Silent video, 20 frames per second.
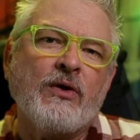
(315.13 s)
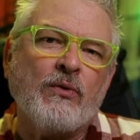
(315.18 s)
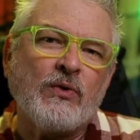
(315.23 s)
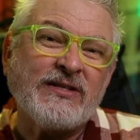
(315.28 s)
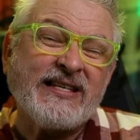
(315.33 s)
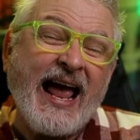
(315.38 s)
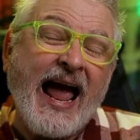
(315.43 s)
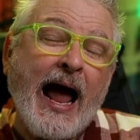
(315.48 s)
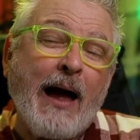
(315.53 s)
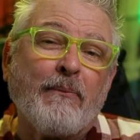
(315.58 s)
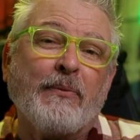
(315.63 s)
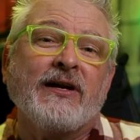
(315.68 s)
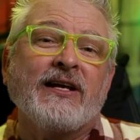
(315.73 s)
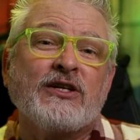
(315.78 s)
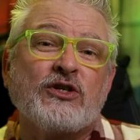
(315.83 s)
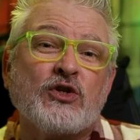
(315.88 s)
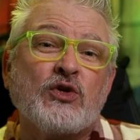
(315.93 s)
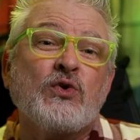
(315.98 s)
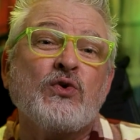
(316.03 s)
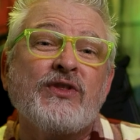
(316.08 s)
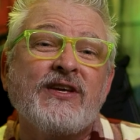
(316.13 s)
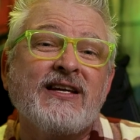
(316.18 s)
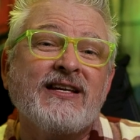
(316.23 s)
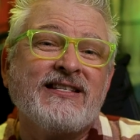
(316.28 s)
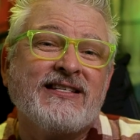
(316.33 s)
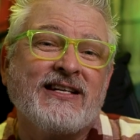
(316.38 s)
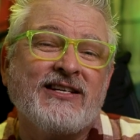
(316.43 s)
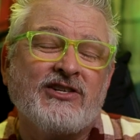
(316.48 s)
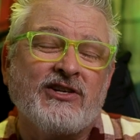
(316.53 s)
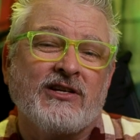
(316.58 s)
that was happening to the
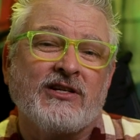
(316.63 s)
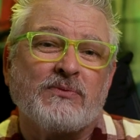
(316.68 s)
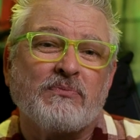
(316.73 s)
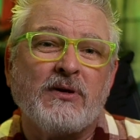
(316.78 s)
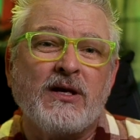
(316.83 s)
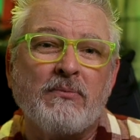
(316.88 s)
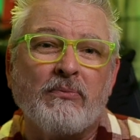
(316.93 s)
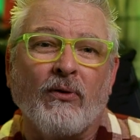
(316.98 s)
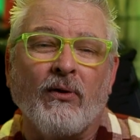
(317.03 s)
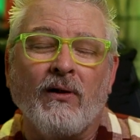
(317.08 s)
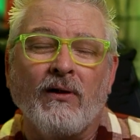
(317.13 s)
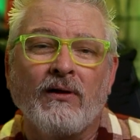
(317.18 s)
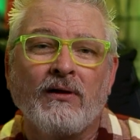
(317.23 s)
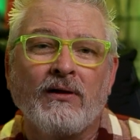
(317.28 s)
indigenous people.